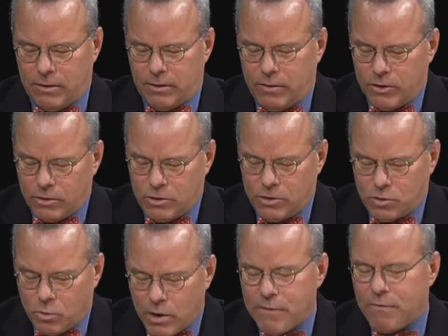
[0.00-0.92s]
there are
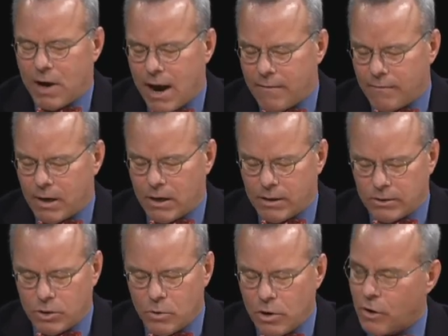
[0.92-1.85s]

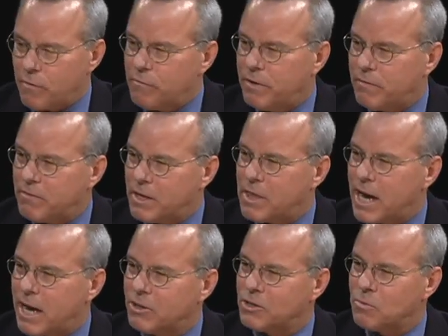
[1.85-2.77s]

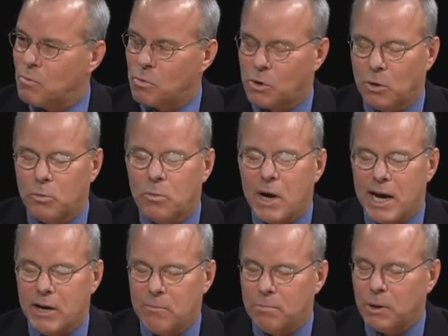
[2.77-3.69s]
250,000
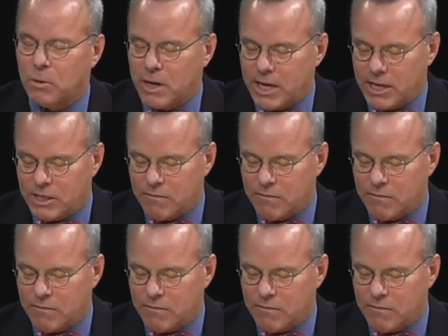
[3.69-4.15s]
worldwide employees.